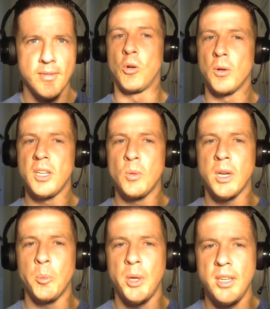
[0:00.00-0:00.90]
According to
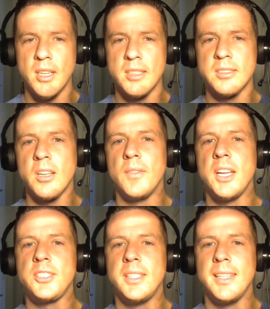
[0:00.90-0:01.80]
Wikipedia,
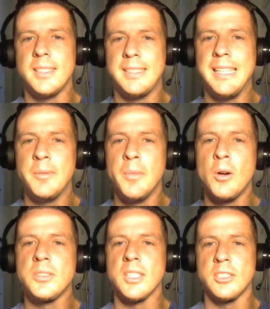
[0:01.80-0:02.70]
starvation is the
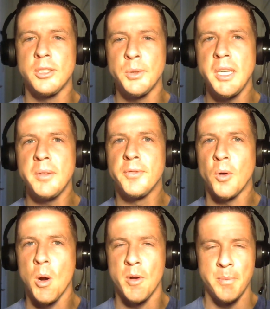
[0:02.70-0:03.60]
most extreme
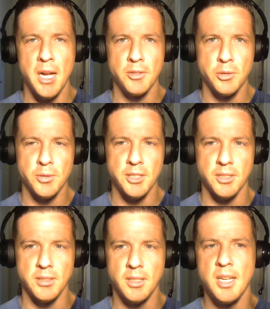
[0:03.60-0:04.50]
form of
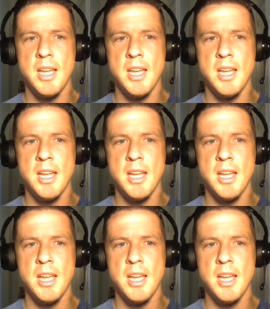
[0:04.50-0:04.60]
malnutrition.